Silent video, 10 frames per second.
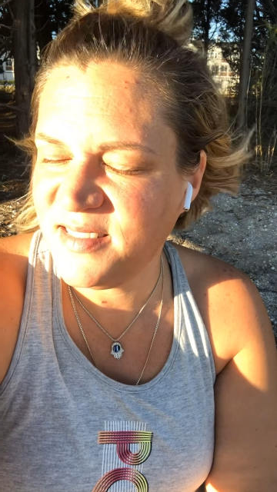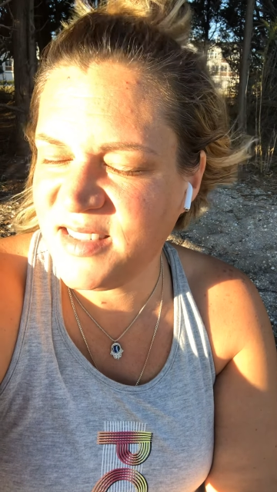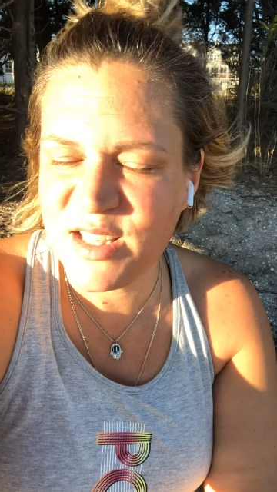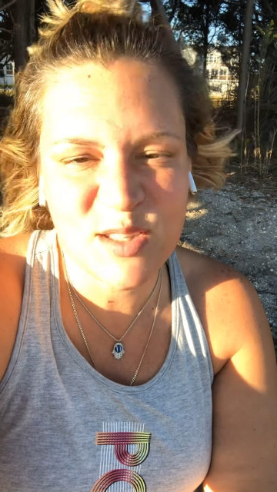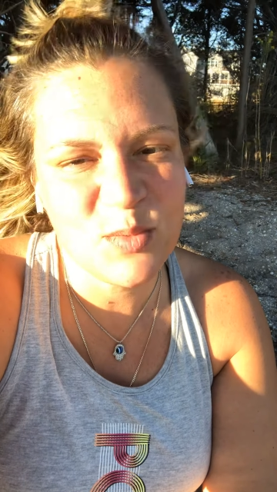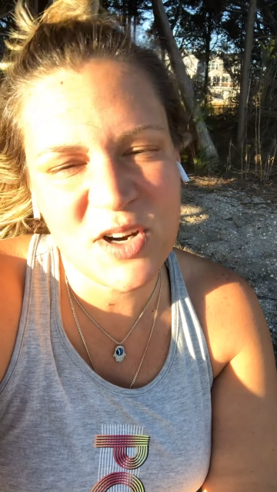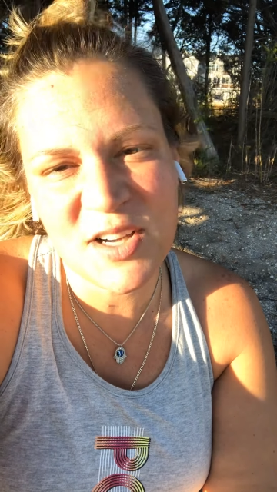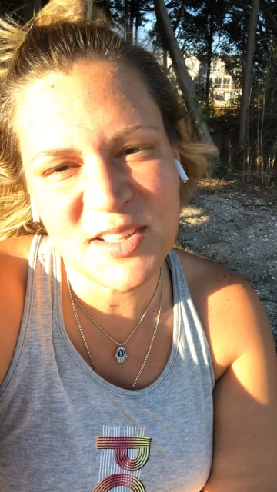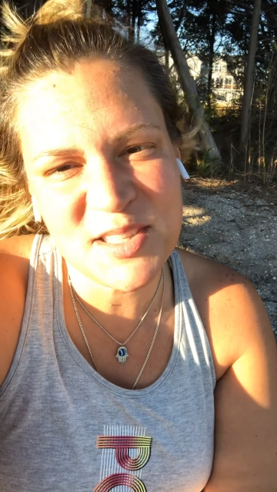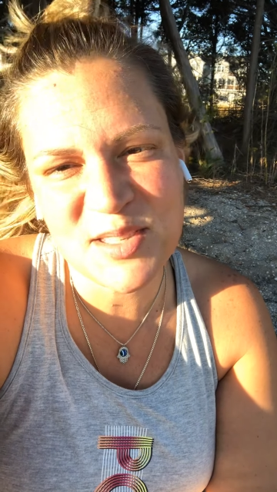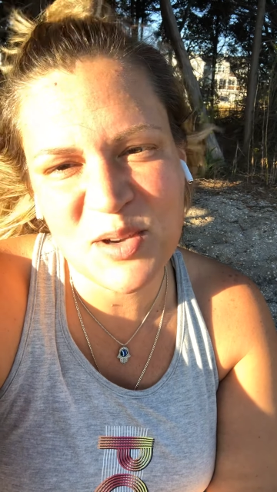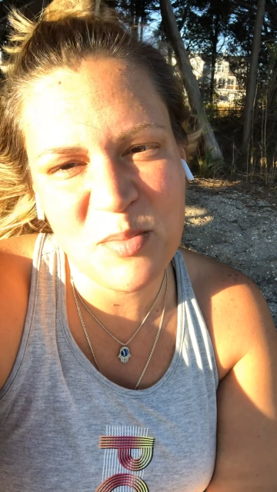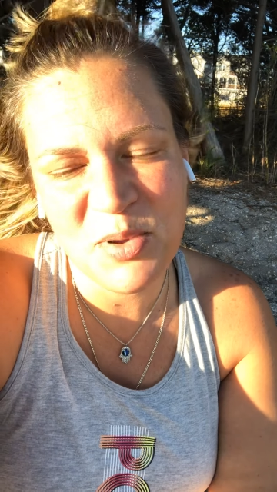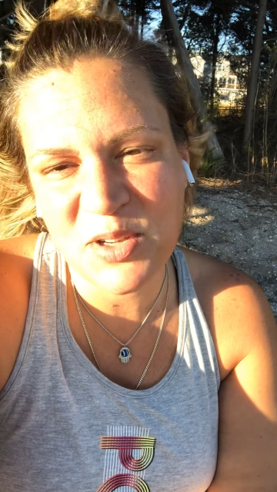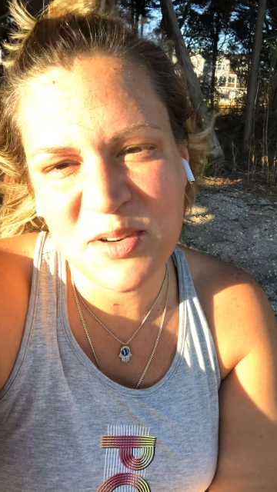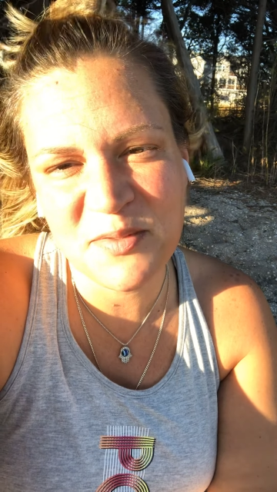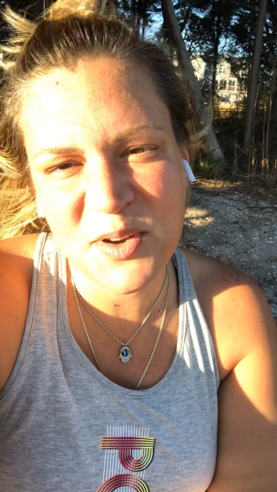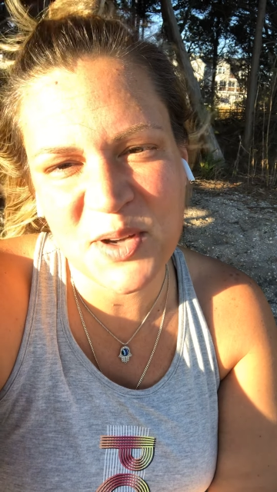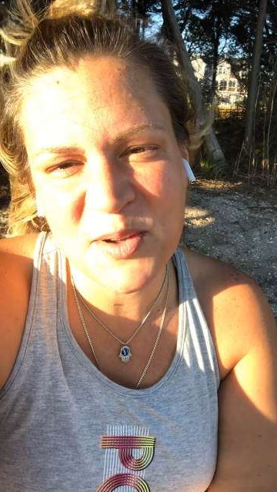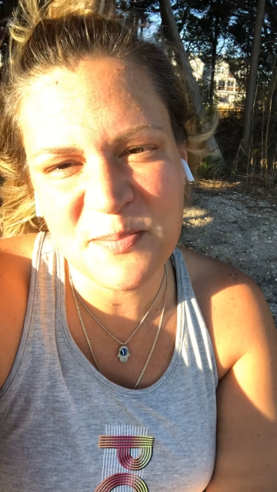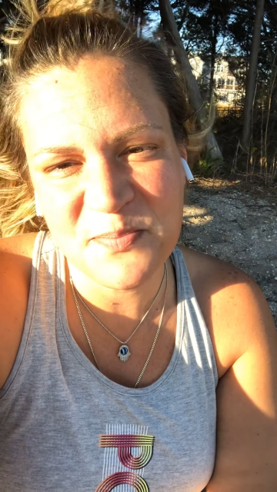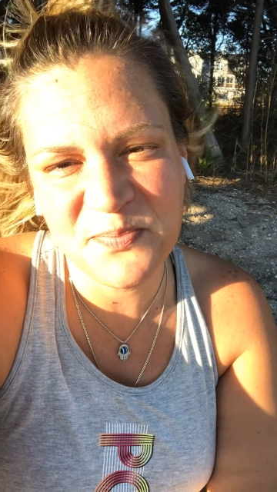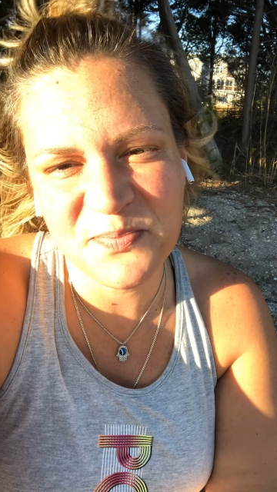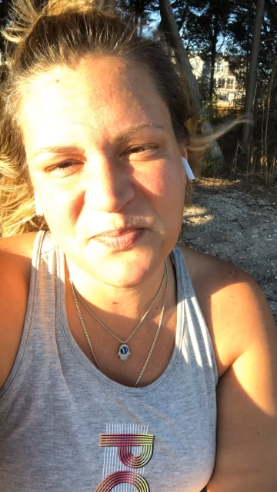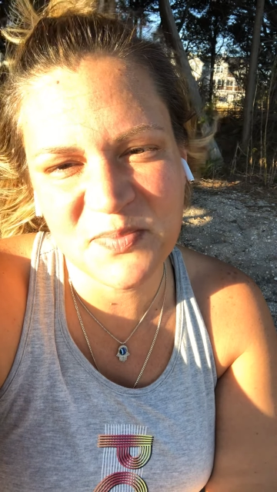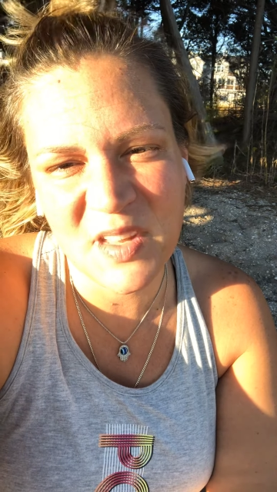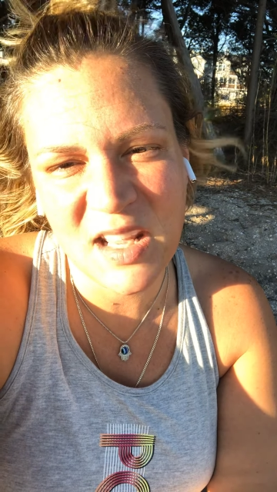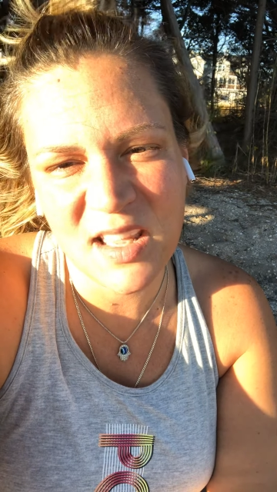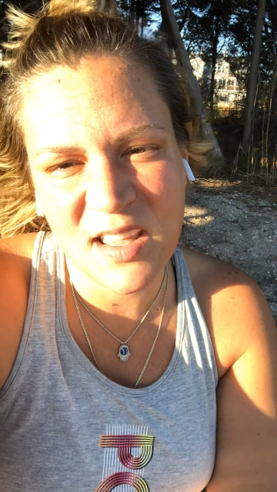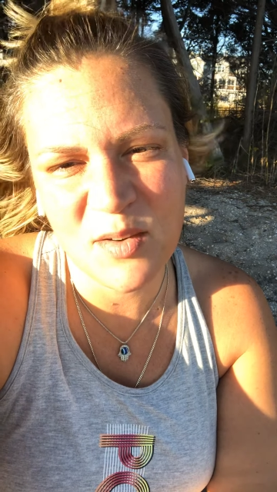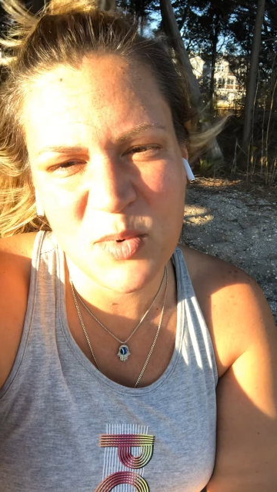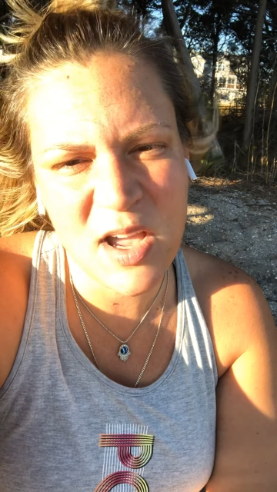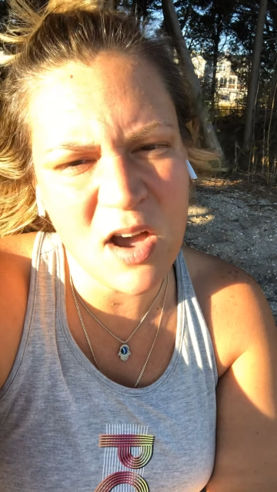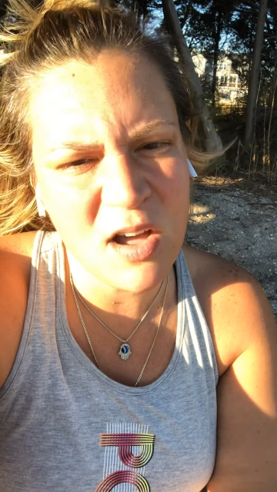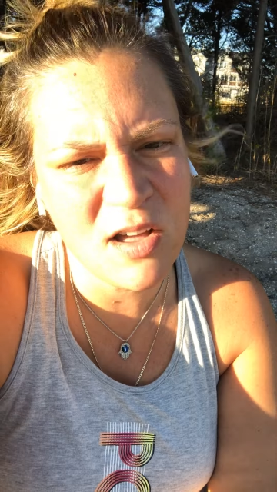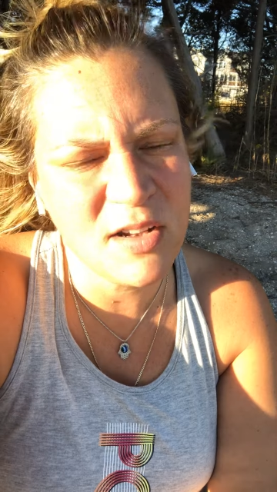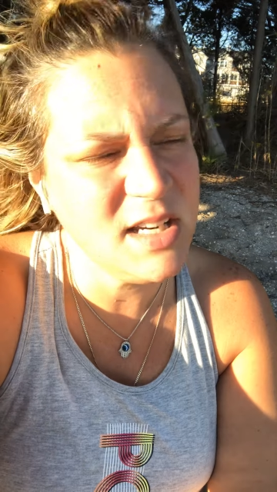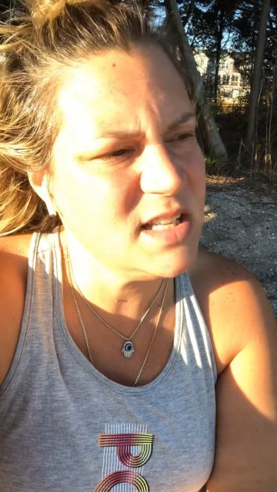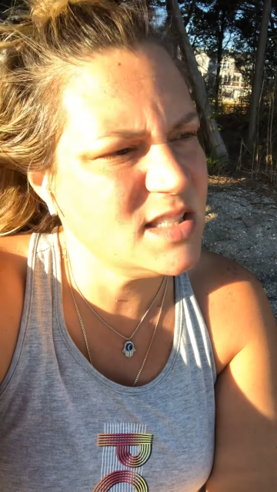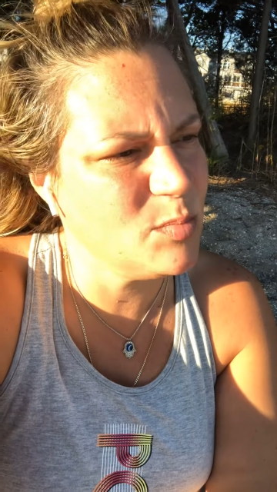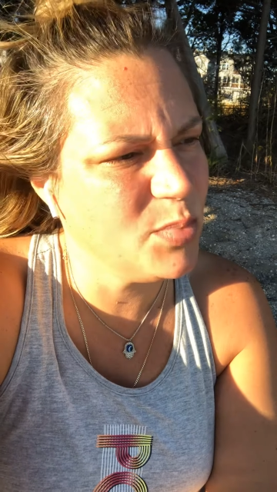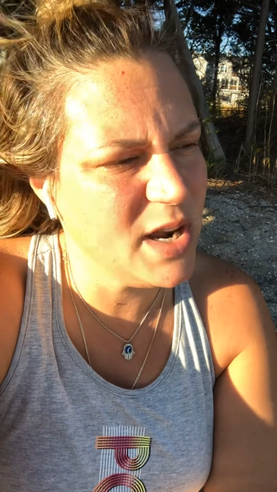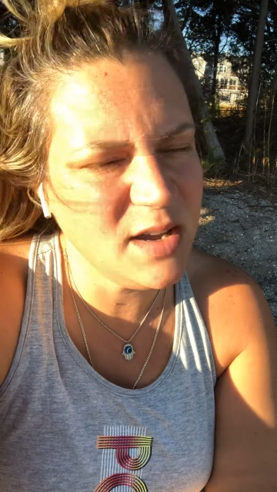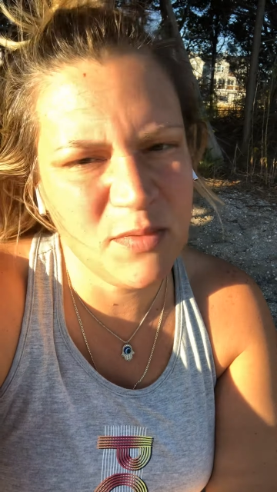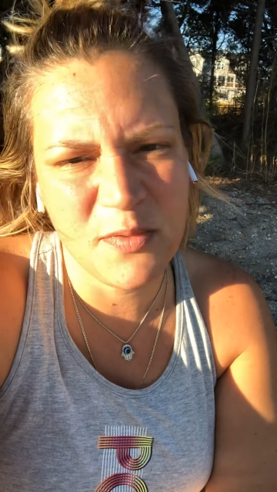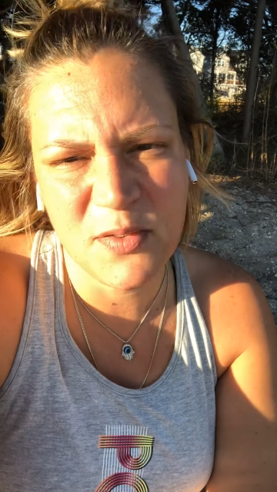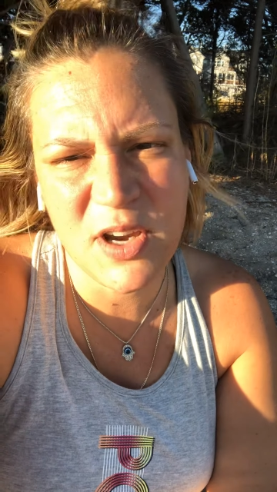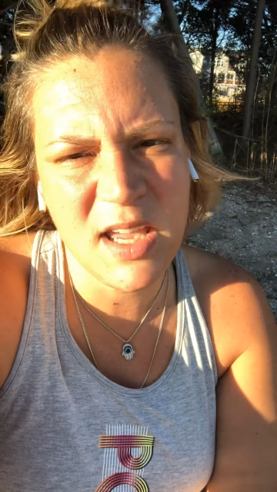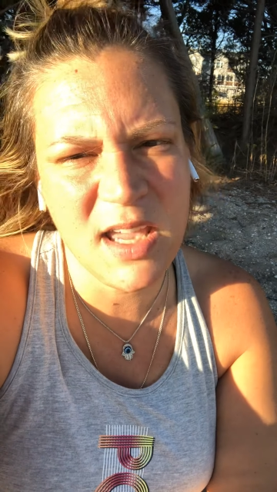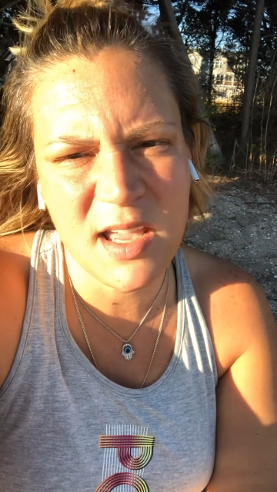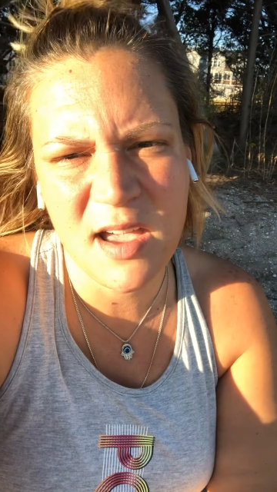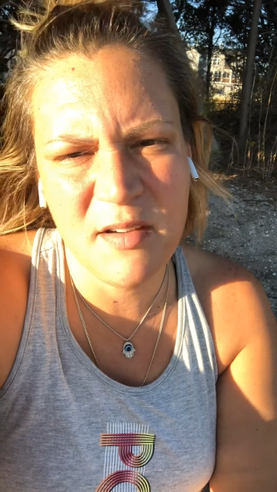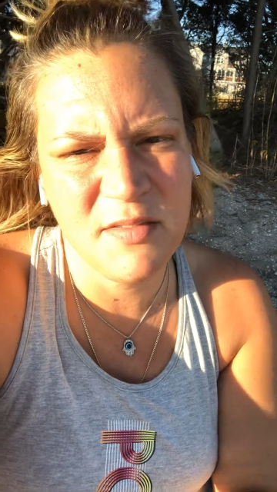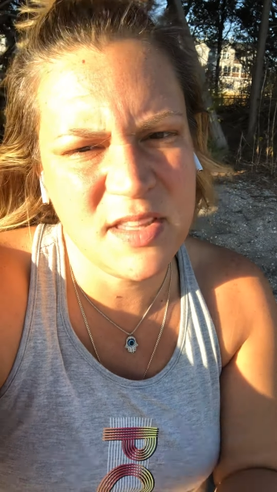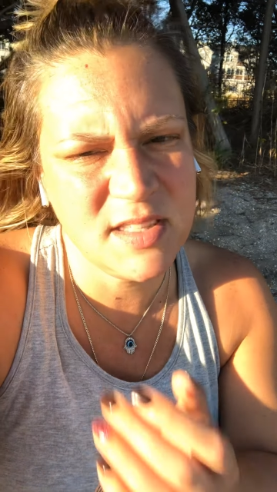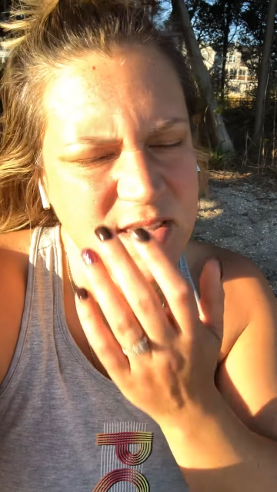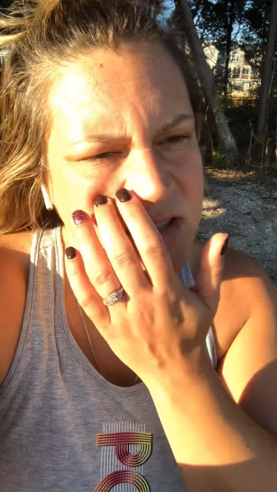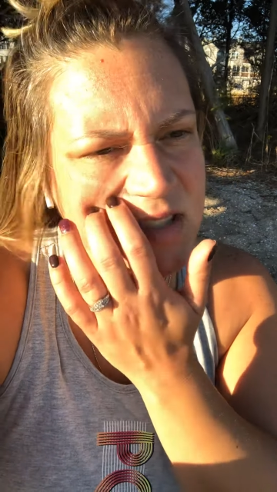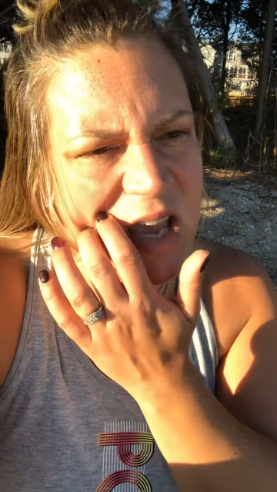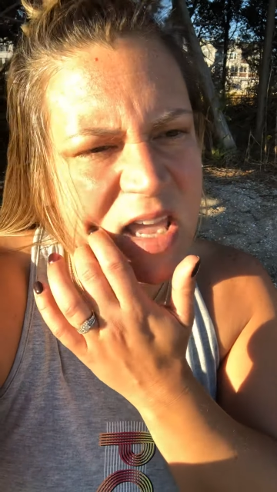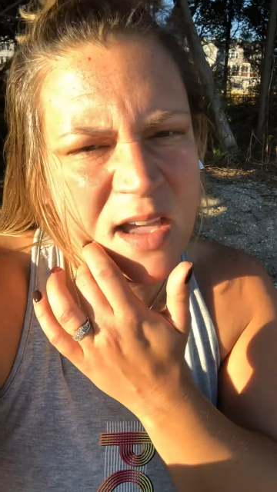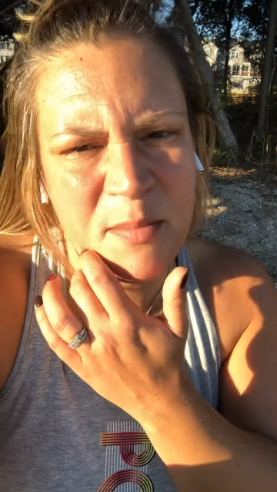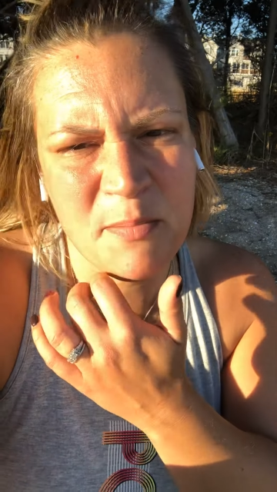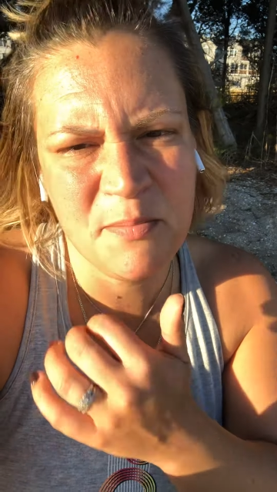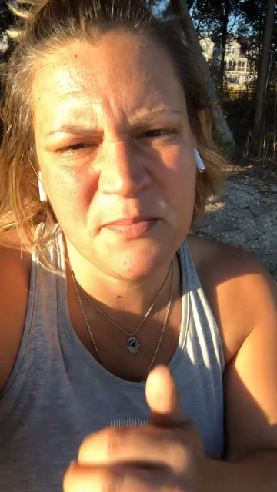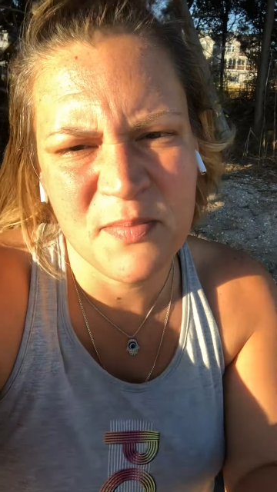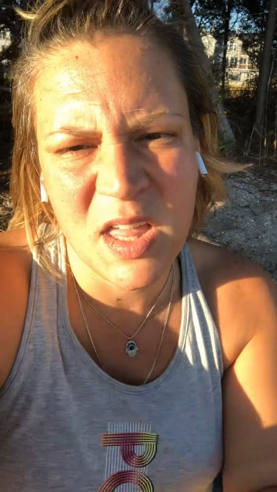This world is so beautiful. We all need to break free of this damn